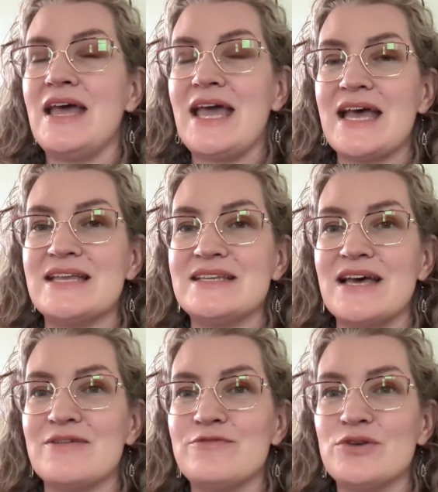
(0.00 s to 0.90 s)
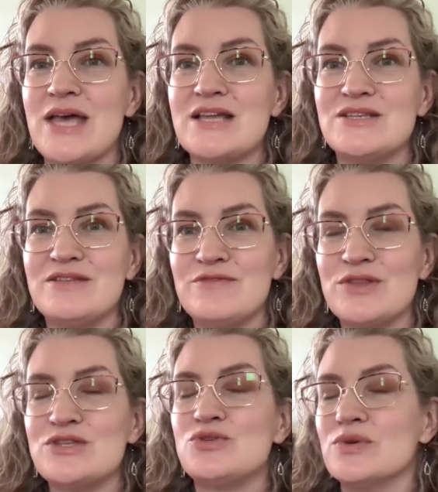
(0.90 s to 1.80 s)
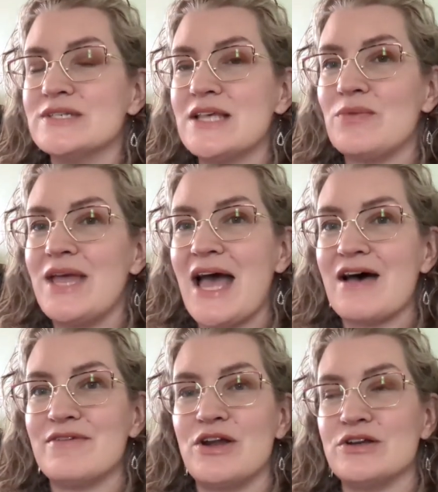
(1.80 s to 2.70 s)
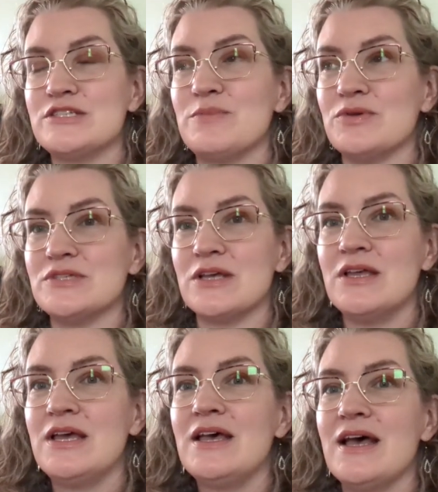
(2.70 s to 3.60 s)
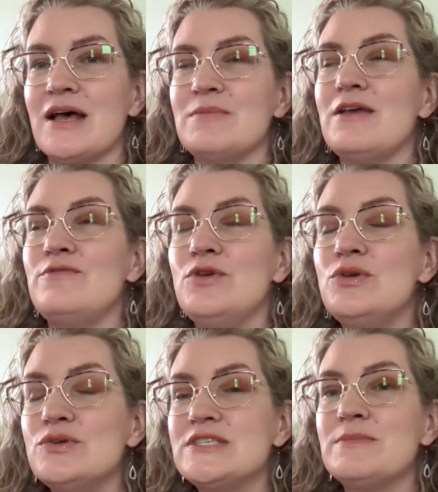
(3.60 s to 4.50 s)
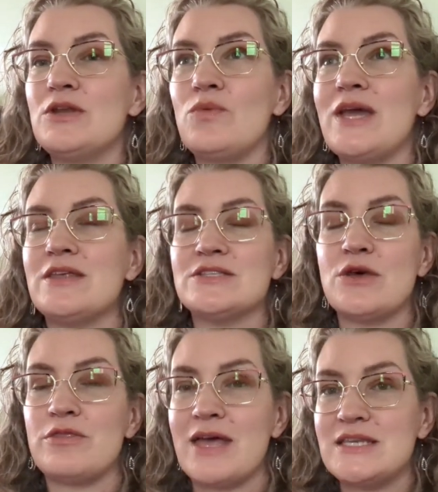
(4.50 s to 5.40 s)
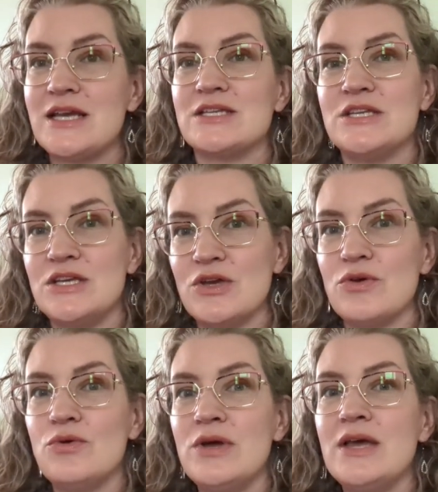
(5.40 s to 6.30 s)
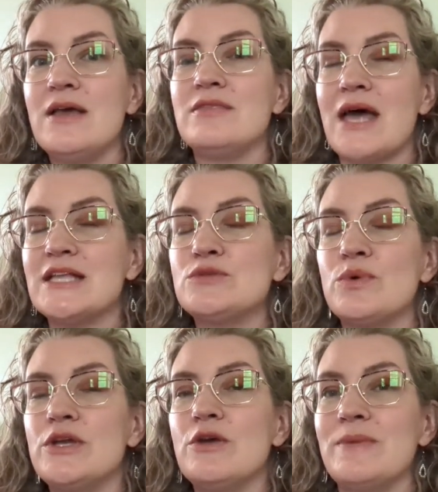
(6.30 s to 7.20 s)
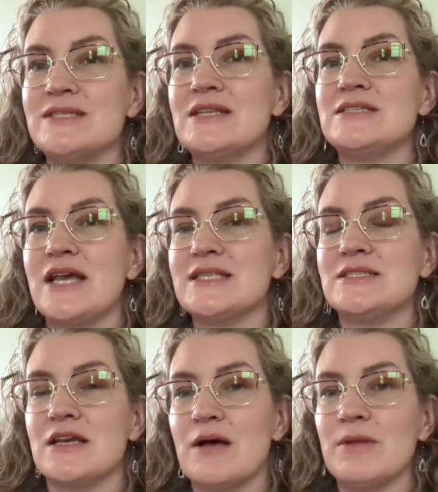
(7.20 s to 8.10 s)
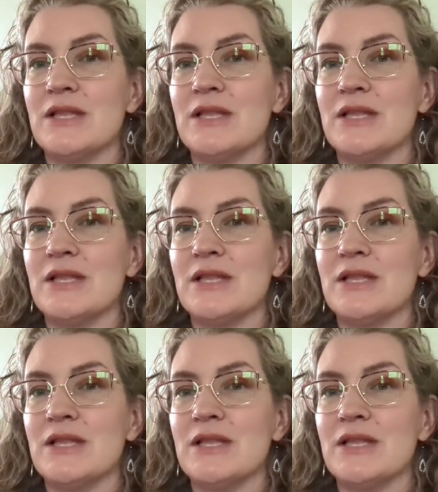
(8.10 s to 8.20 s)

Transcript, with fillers: and uh, for that for the tools that we have at our disposal. Um, if you use them in a way that's authentic to you, that's where your business gets to come